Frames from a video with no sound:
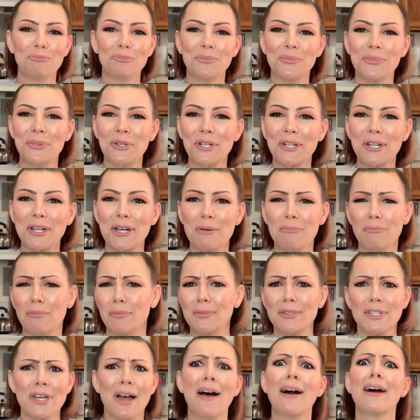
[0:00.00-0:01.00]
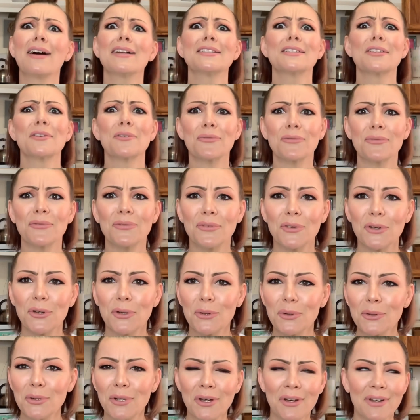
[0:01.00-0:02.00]
put up tons of
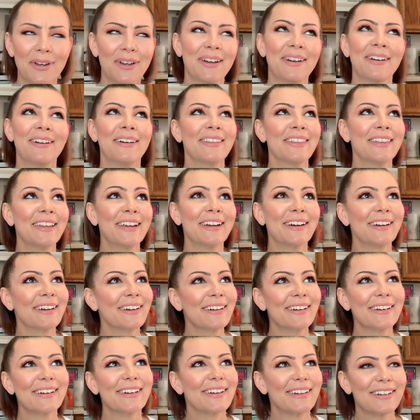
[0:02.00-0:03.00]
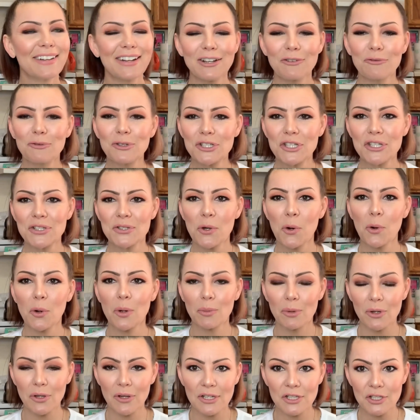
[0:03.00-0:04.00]
food on there, which is
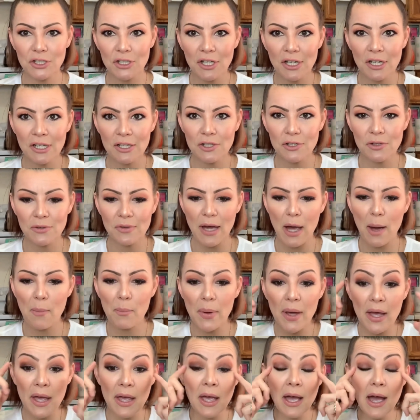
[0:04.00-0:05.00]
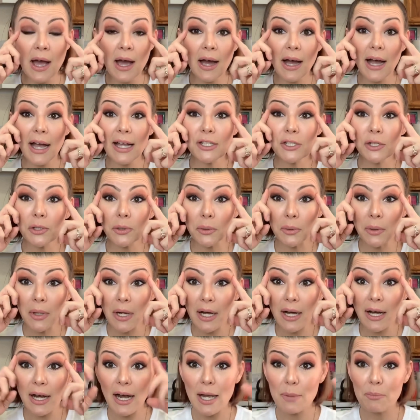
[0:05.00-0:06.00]
horrible. I shouldn't do that, but I do.
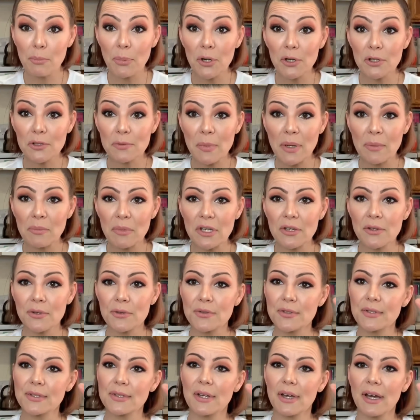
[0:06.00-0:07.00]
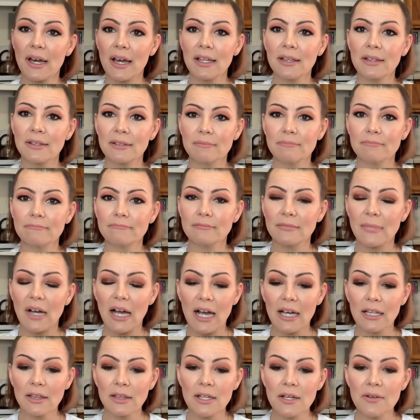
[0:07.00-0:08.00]
I post my meals. I
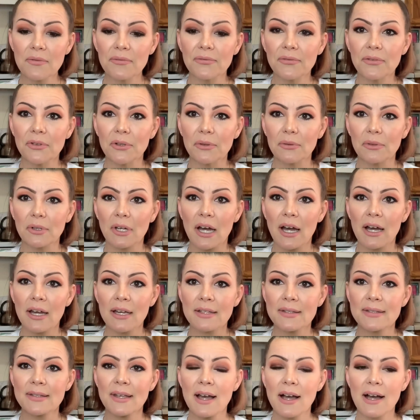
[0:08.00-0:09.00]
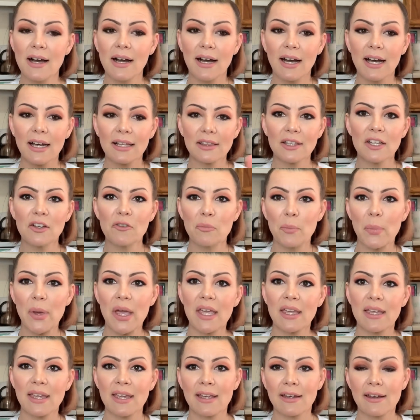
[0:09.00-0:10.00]
love food, guys. I love
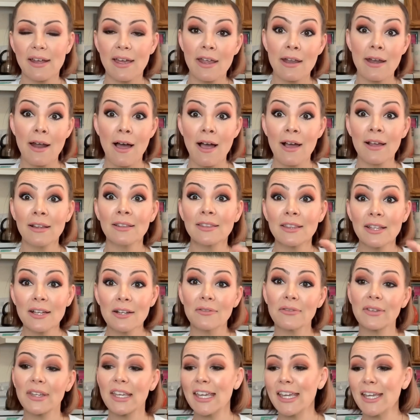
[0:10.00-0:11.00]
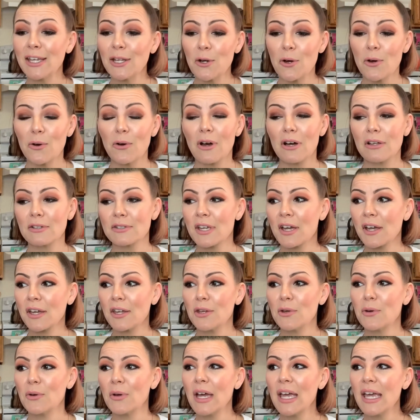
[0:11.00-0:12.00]
baking and I love keto. I'll tell
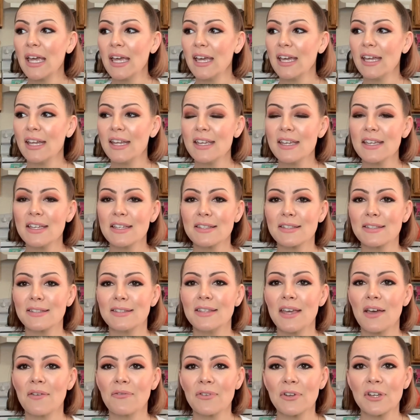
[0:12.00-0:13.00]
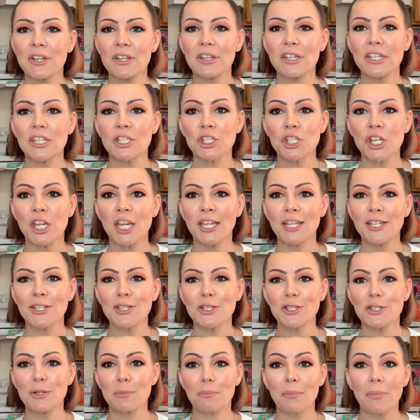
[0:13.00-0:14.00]
you, it has definitely
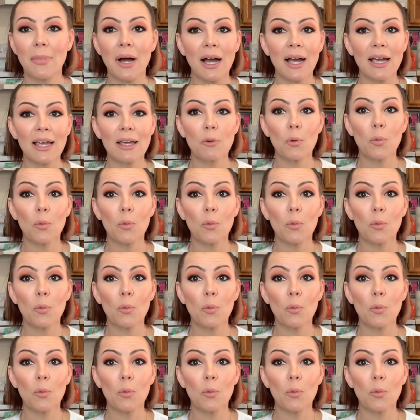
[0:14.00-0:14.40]
changed my